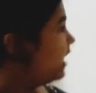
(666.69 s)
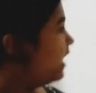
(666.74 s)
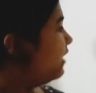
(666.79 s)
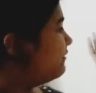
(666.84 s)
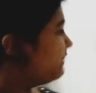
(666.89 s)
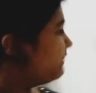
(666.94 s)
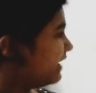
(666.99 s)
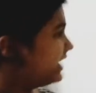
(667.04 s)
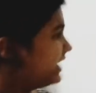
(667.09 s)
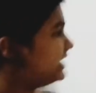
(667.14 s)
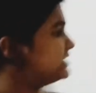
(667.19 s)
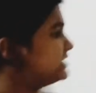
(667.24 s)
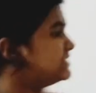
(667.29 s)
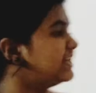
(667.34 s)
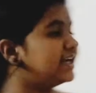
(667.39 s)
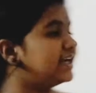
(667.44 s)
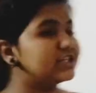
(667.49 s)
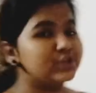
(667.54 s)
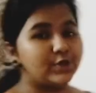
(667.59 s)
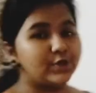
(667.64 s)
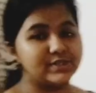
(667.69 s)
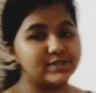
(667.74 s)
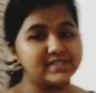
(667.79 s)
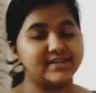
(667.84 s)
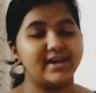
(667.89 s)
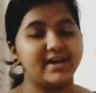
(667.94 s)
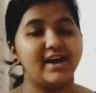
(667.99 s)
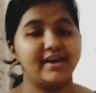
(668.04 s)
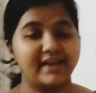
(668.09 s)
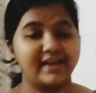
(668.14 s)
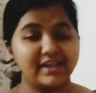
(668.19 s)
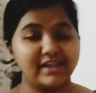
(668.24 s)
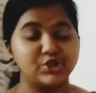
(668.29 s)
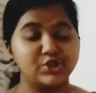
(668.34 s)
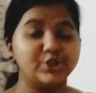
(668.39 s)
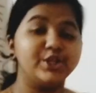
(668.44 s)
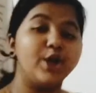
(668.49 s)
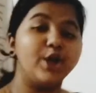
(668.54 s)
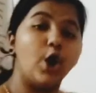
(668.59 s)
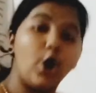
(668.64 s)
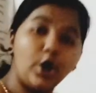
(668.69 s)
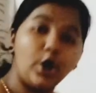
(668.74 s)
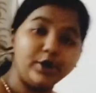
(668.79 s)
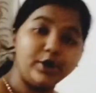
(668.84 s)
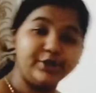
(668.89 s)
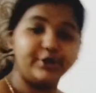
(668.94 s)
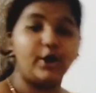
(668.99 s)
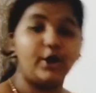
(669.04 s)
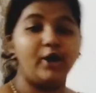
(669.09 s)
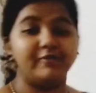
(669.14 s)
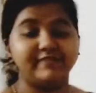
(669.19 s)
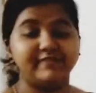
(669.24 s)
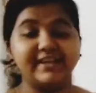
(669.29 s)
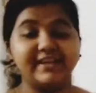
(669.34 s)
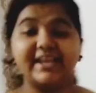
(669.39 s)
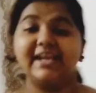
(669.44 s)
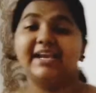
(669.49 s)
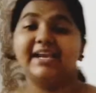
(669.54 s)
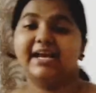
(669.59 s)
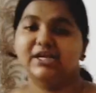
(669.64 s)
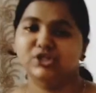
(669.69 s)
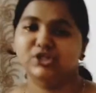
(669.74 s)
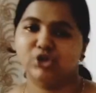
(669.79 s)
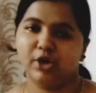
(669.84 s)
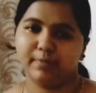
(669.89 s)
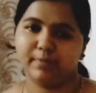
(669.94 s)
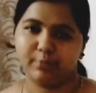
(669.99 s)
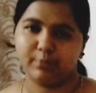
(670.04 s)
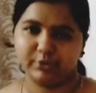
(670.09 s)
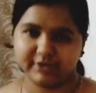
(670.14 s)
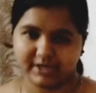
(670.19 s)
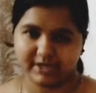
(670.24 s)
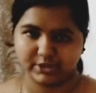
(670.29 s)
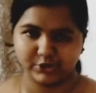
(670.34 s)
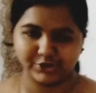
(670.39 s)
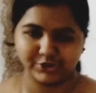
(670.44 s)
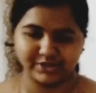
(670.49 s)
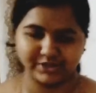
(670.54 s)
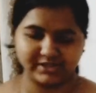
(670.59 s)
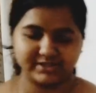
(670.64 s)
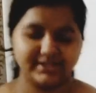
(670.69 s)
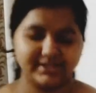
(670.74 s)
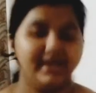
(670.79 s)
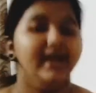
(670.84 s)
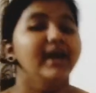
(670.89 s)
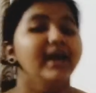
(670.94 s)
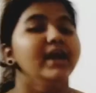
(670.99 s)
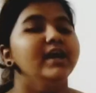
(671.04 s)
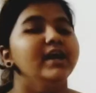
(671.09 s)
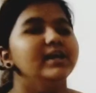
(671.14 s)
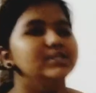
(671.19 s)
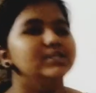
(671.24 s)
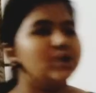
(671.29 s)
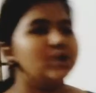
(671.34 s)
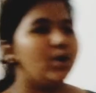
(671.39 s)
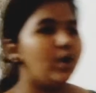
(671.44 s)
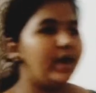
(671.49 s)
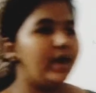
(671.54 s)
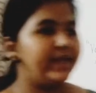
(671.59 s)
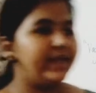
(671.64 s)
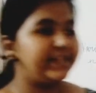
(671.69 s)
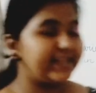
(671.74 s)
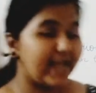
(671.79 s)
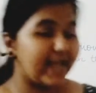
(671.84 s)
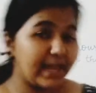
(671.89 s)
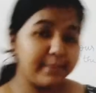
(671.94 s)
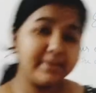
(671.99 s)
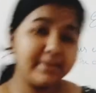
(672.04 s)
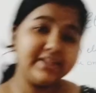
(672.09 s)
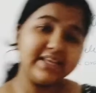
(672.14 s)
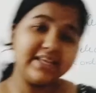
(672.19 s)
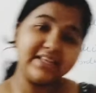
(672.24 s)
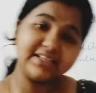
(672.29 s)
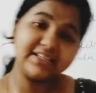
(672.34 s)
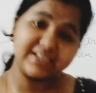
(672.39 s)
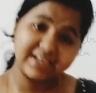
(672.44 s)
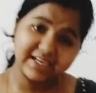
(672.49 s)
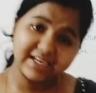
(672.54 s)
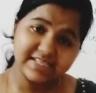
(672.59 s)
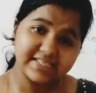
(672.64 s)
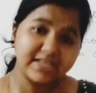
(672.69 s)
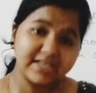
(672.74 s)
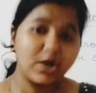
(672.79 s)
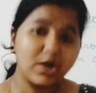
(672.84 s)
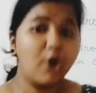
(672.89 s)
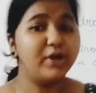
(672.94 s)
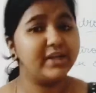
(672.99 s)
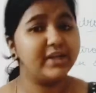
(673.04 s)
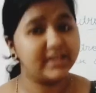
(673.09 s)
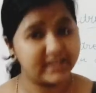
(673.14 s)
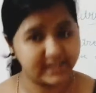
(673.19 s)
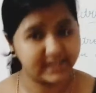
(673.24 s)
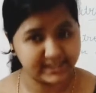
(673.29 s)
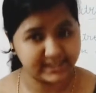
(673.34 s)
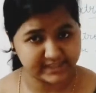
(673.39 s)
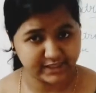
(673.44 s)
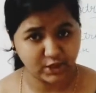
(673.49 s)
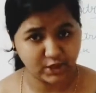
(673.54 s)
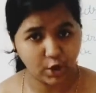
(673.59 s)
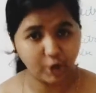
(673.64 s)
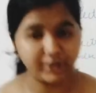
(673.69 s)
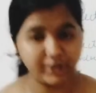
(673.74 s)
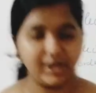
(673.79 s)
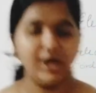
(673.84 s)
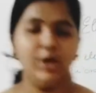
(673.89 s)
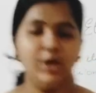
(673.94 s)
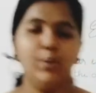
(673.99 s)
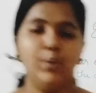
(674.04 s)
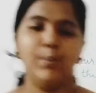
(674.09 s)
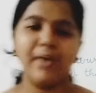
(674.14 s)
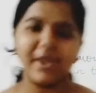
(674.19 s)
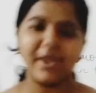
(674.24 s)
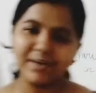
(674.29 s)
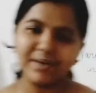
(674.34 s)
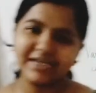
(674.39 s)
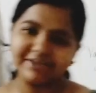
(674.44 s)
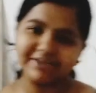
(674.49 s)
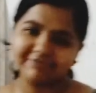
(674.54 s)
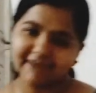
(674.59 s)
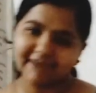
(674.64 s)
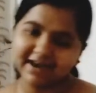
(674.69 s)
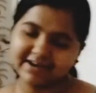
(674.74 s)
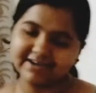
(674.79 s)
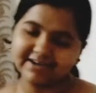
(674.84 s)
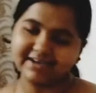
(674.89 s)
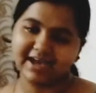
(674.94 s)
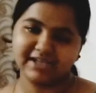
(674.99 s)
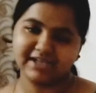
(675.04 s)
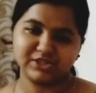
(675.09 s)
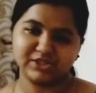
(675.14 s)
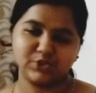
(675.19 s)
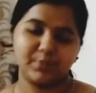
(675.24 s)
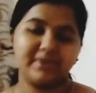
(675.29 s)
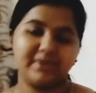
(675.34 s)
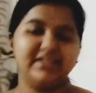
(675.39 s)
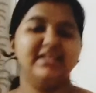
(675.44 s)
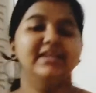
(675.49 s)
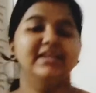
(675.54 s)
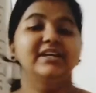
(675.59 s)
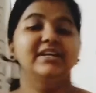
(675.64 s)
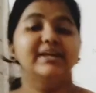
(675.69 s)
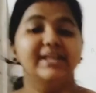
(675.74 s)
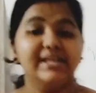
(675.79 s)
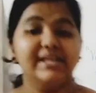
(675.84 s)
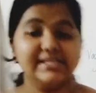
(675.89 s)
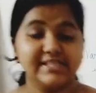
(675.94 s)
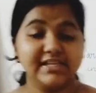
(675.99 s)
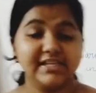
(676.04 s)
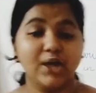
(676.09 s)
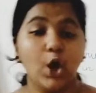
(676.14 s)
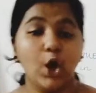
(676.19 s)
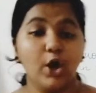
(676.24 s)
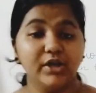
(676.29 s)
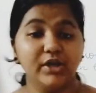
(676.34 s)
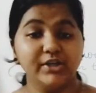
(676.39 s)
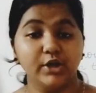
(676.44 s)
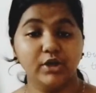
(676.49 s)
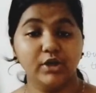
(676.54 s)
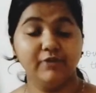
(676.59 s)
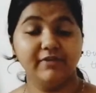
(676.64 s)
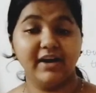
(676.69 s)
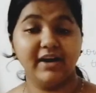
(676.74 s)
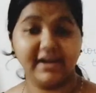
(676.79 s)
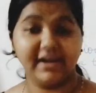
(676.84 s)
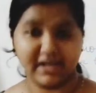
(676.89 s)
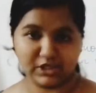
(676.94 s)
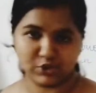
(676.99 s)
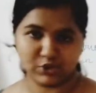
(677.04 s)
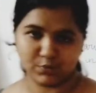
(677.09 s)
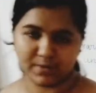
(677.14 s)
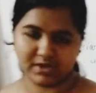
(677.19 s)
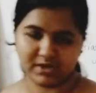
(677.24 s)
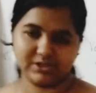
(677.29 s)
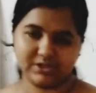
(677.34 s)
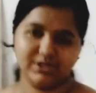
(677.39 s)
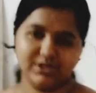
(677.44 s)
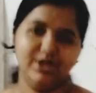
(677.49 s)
Various electrodes are arranged in the order of their electrode potentials. So it can be the increasing or decreasing order. We will define it as to be the decreasing order of arrangement.